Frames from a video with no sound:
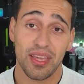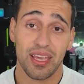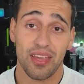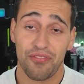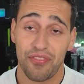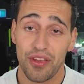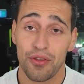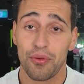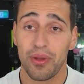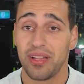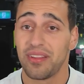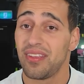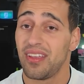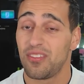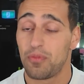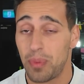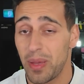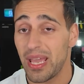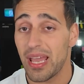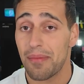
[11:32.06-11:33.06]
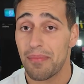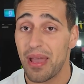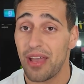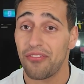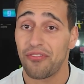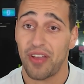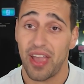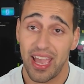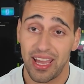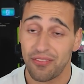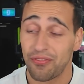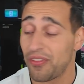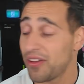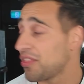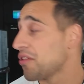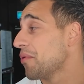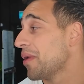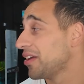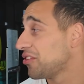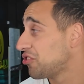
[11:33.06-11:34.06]
think if he wins, he's BMF and
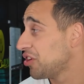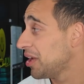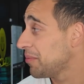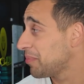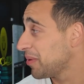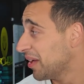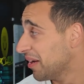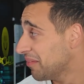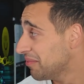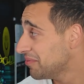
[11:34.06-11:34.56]
featherweight champion.